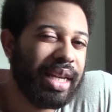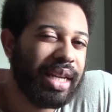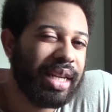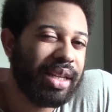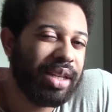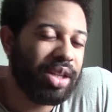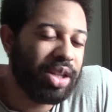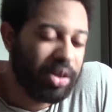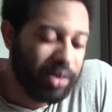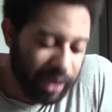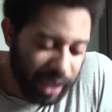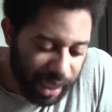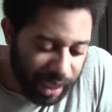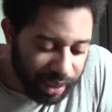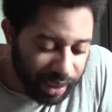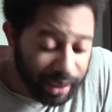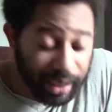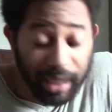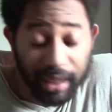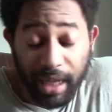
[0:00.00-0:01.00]
You know, and
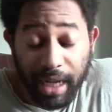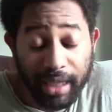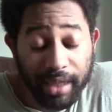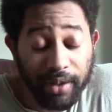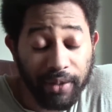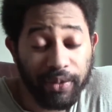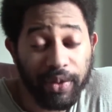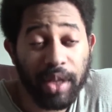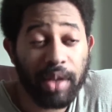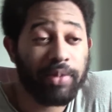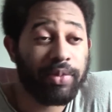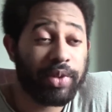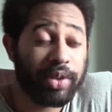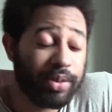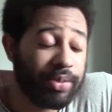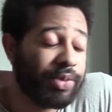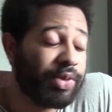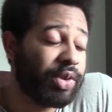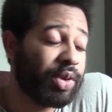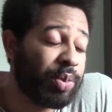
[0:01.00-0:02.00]
I like the
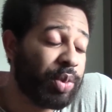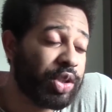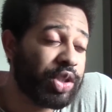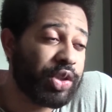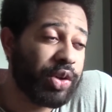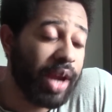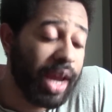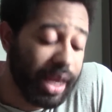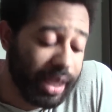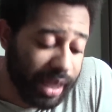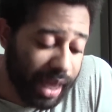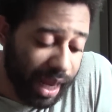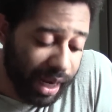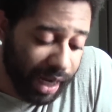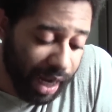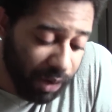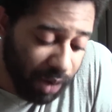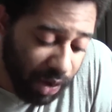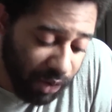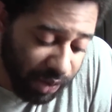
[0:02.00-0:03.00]
film for portraying that.
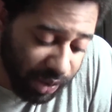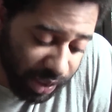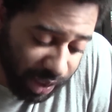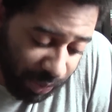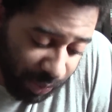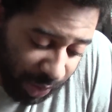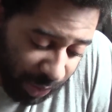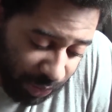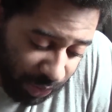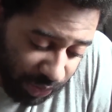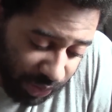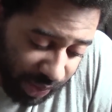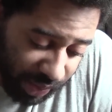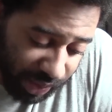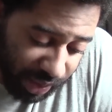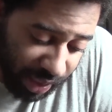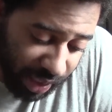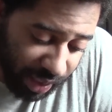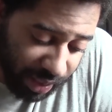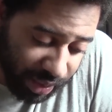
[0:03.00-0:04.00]
However, some people seem
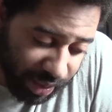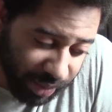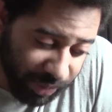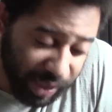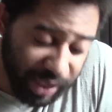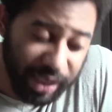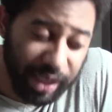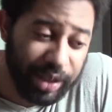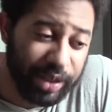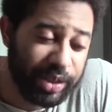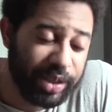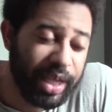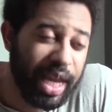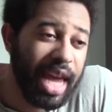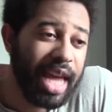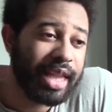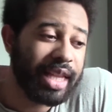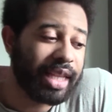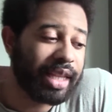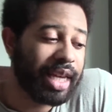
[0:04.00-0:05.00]
to
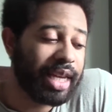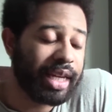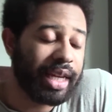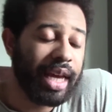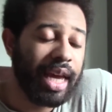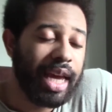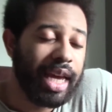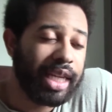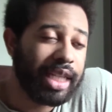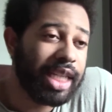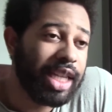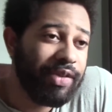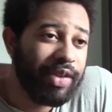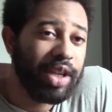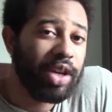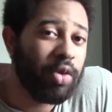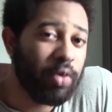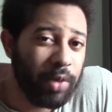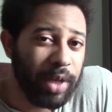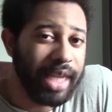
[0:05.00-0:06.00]
misunderstand that, like,
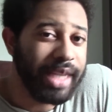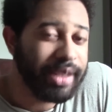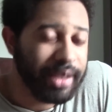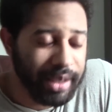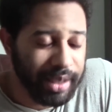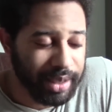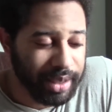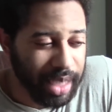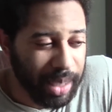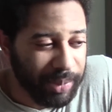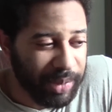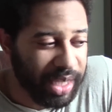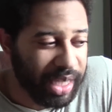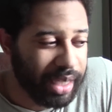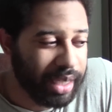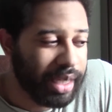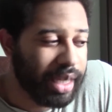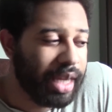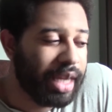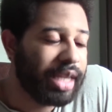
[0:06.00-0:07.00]
giving a reason to
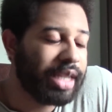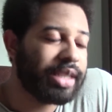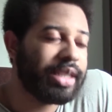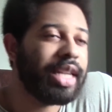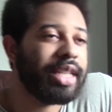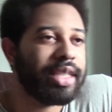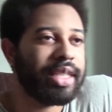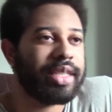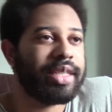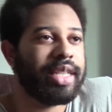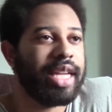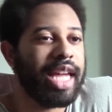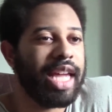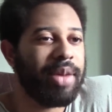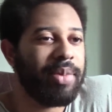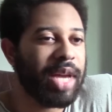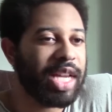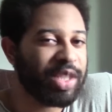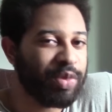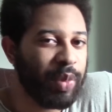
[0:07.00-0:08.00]
something is not the
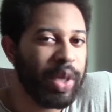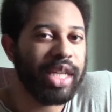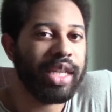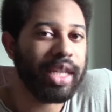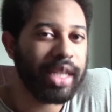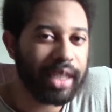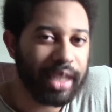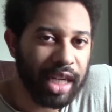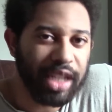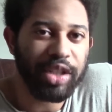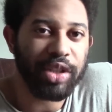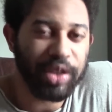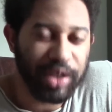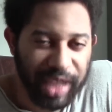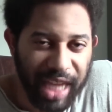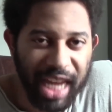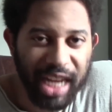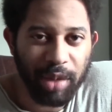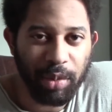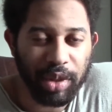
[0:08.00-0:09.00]
same as making it
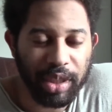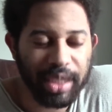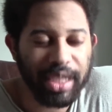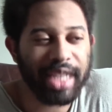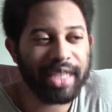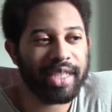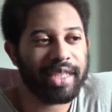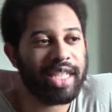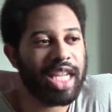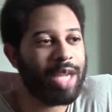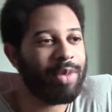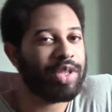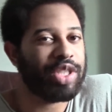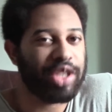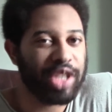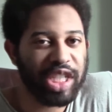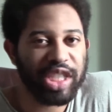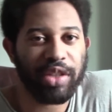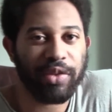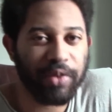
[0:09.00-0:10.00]
understandable. It's not the same as
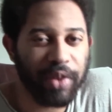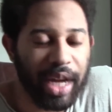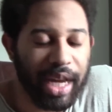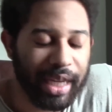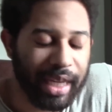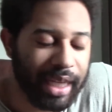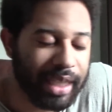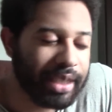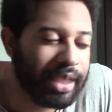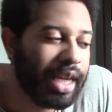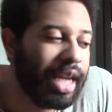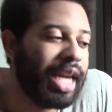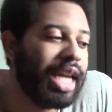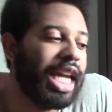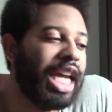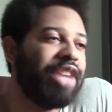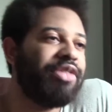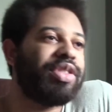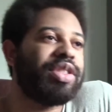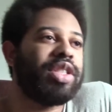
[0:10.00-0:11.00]
justifying it.
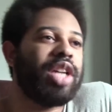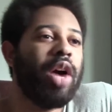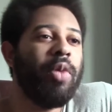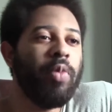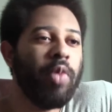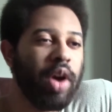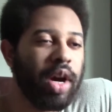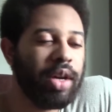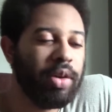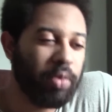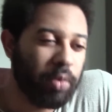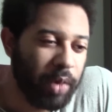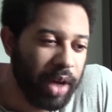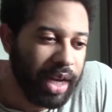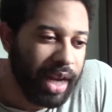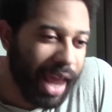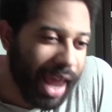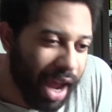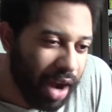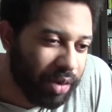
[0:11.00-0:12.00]
If someone
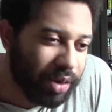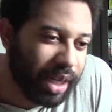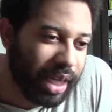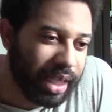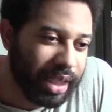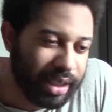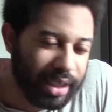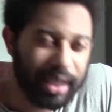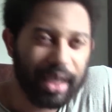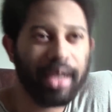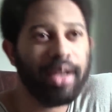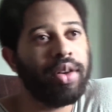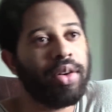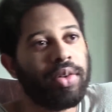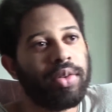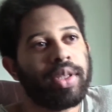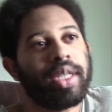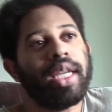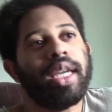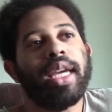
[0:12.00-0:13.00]
went out and
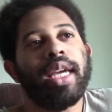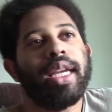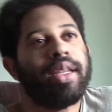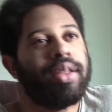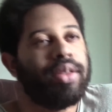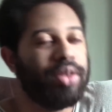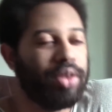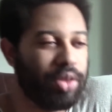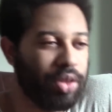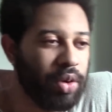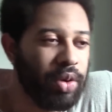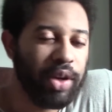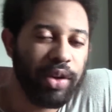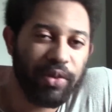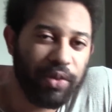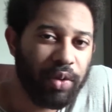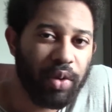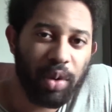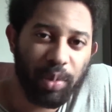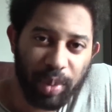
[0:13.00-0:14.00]
killed
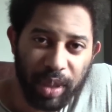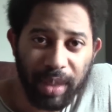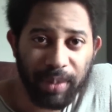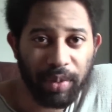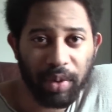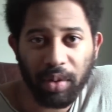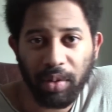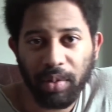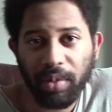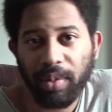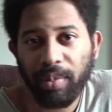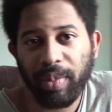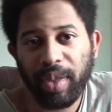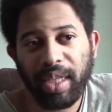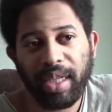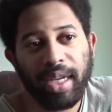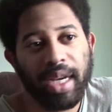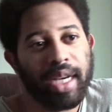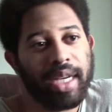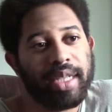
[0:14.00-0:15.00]
34 people
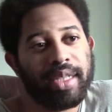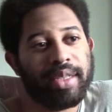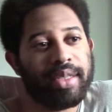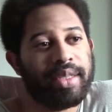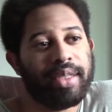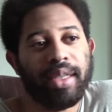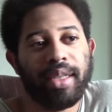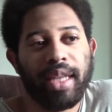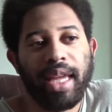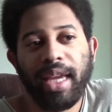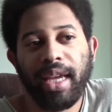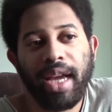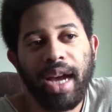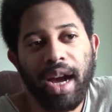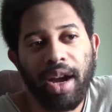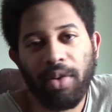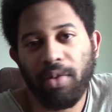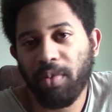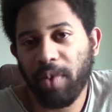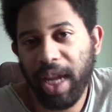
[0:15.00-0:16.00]
because they
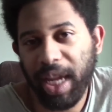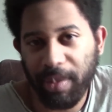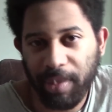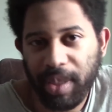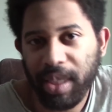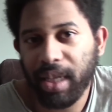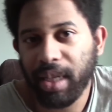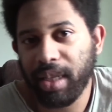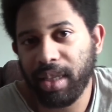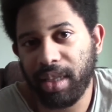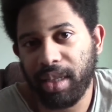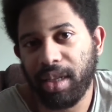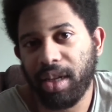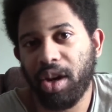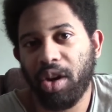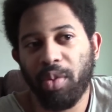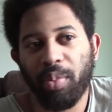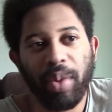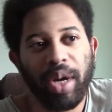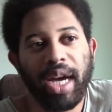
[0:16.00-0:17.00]
got raped, you
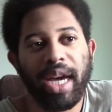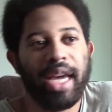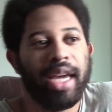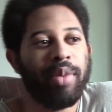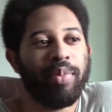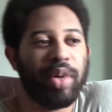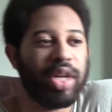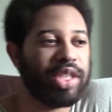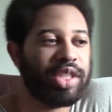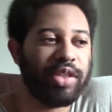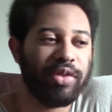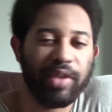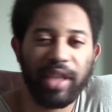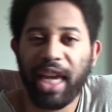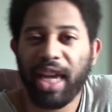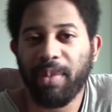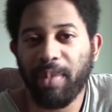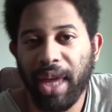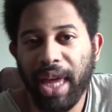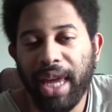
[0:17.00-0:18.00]
know, by a bunch of
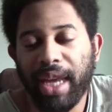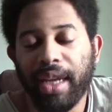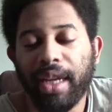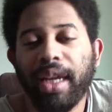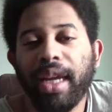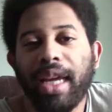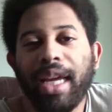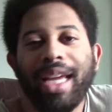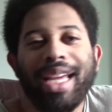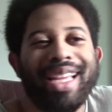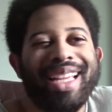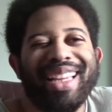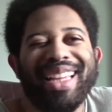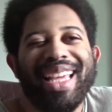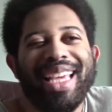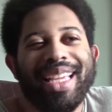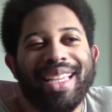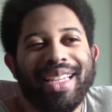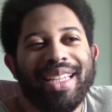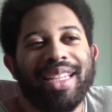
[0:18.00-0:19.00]
gay men,
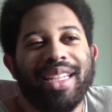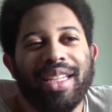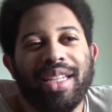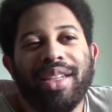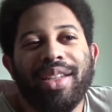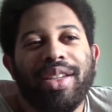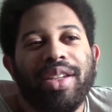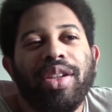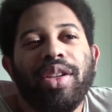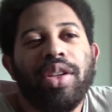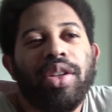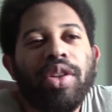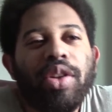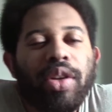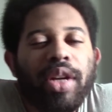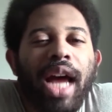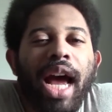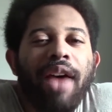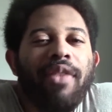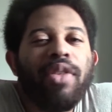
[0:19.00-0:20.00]
like,
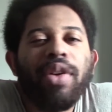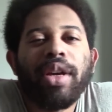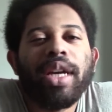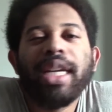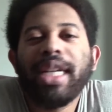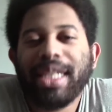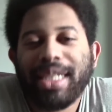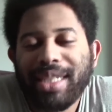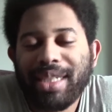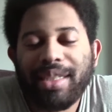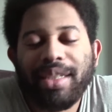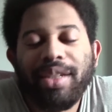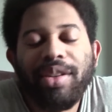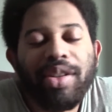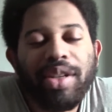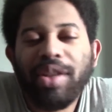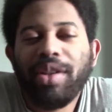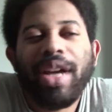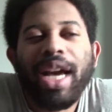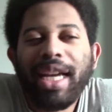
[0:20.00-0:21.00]
you're not gonna
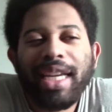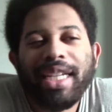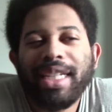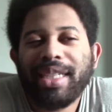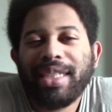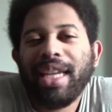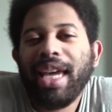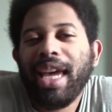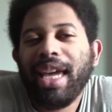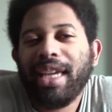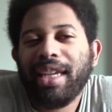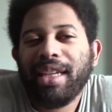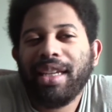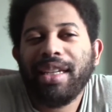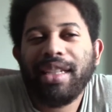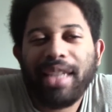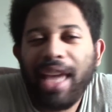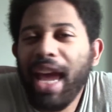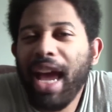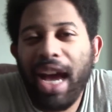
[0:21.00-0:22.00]
say,
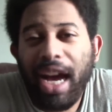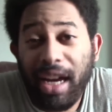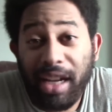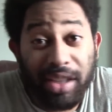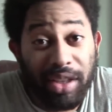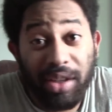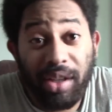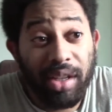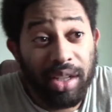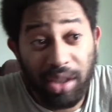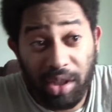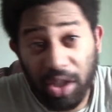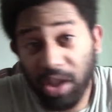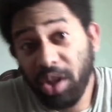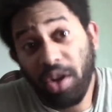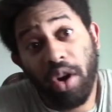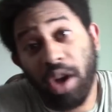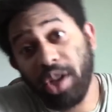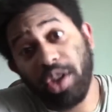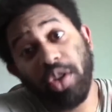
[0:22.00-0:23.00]
yeah, good
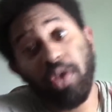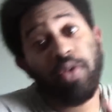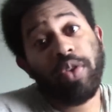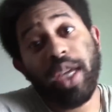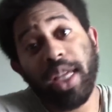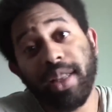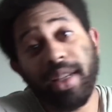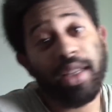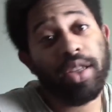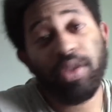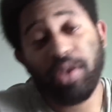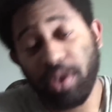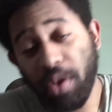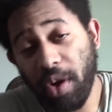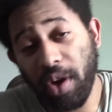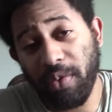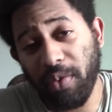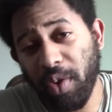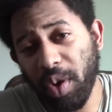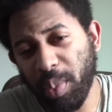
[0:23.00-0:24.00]
on you killing those
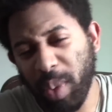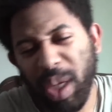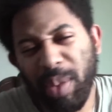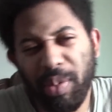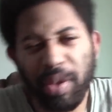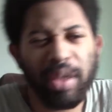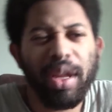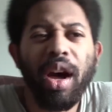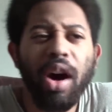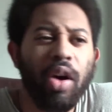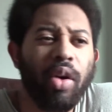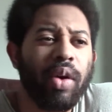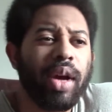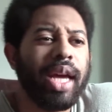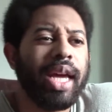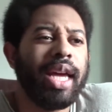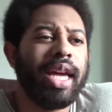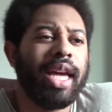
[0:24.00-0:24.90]
34 people. No.